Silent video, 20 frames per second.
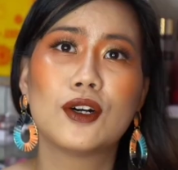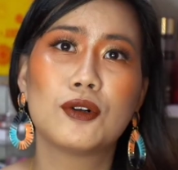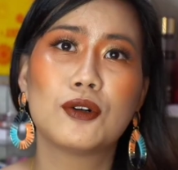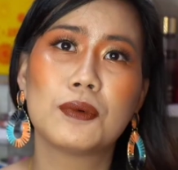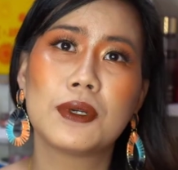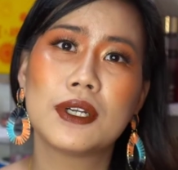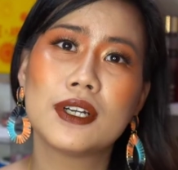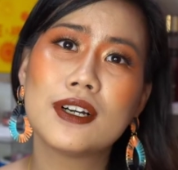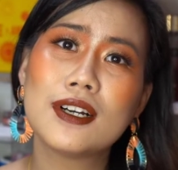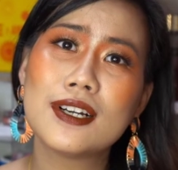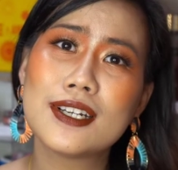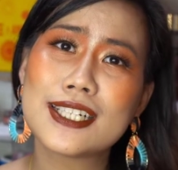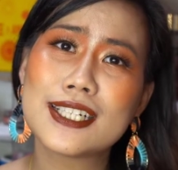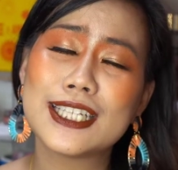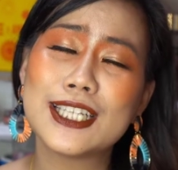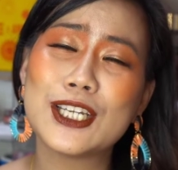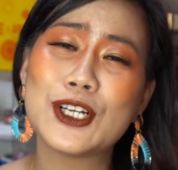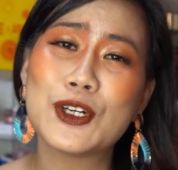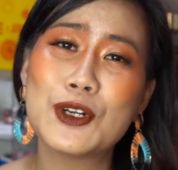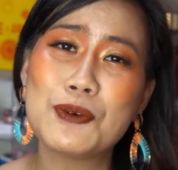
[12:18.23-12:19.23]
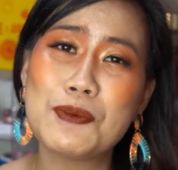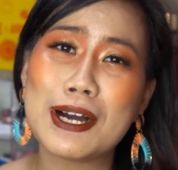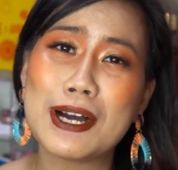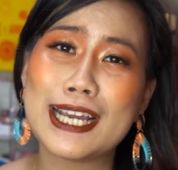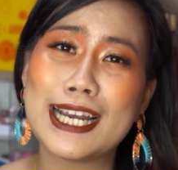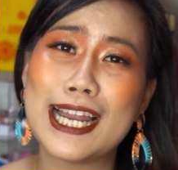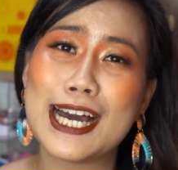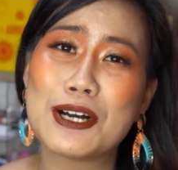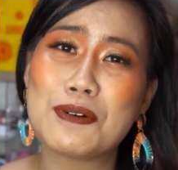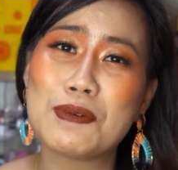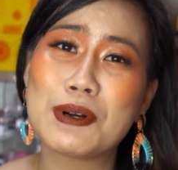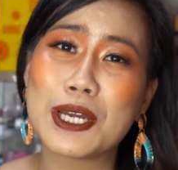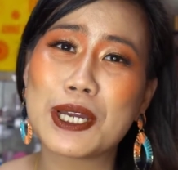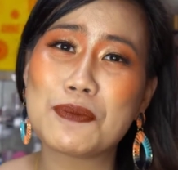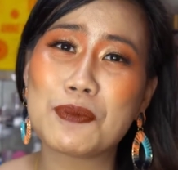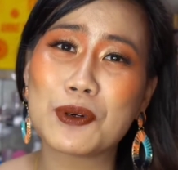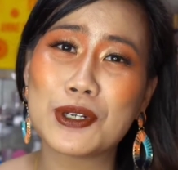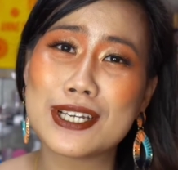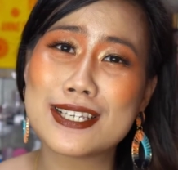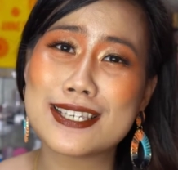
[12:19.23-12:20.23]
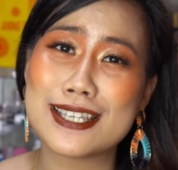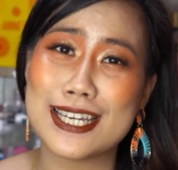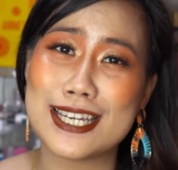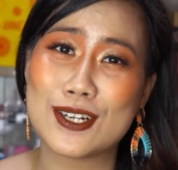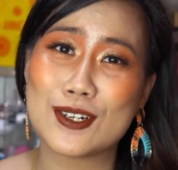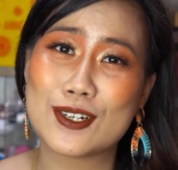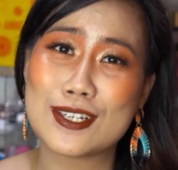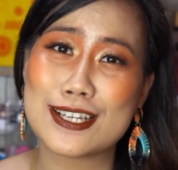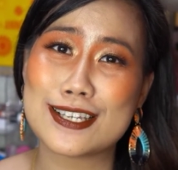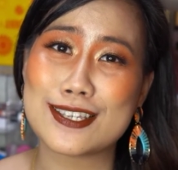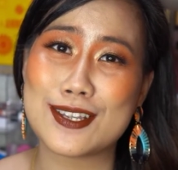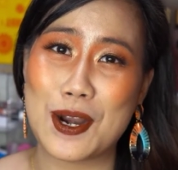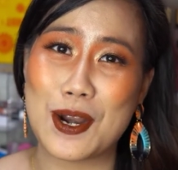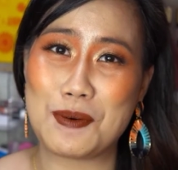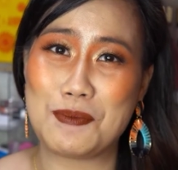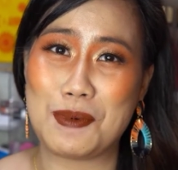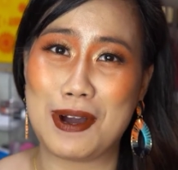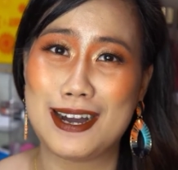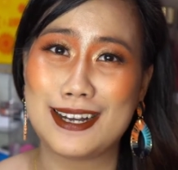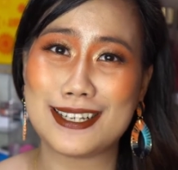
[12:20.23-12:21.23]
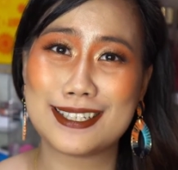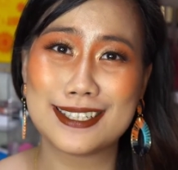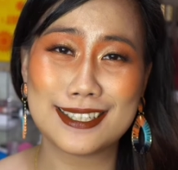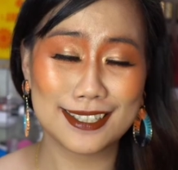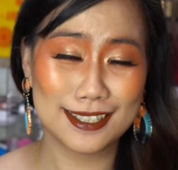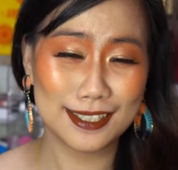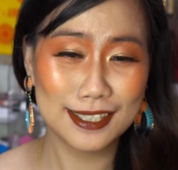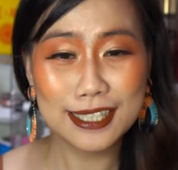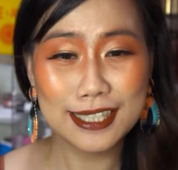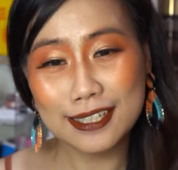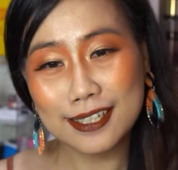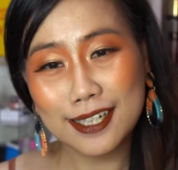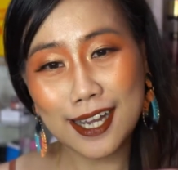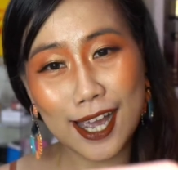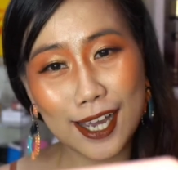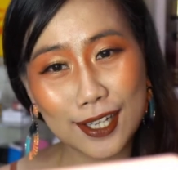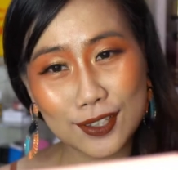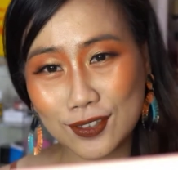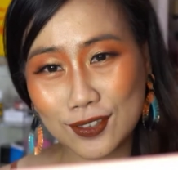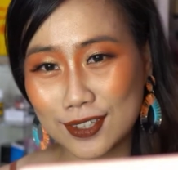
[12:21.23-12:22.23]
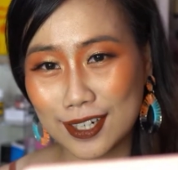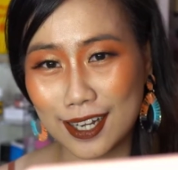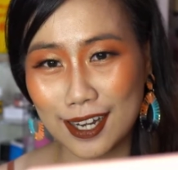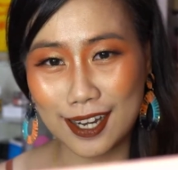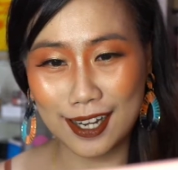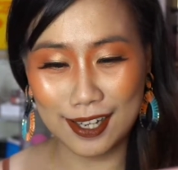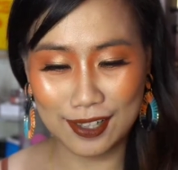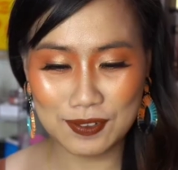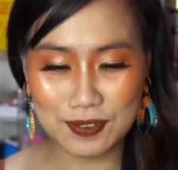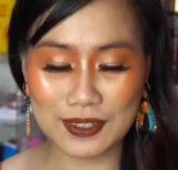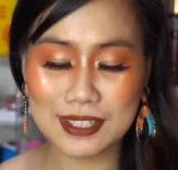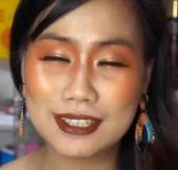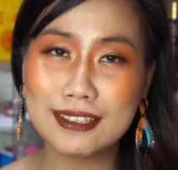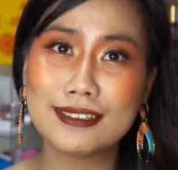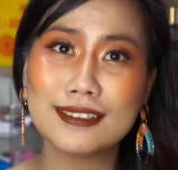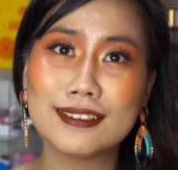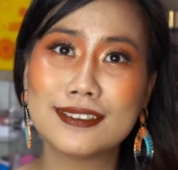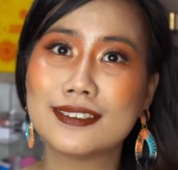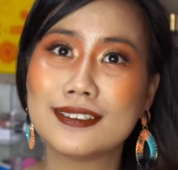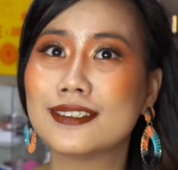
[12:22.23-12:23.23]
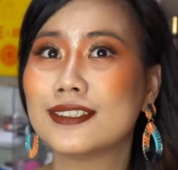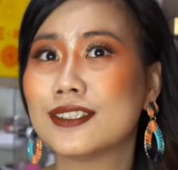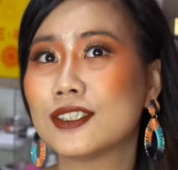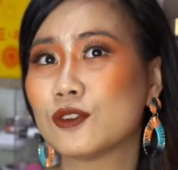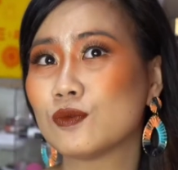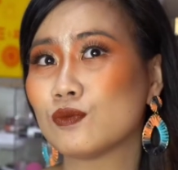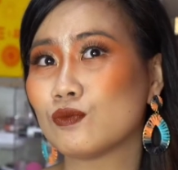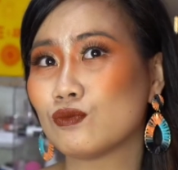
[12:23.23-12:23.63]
Oh my gosh, hindi ko na ba kailangan mag-ipon ng sticker sa Starbucks? Ito na, oh my gosh.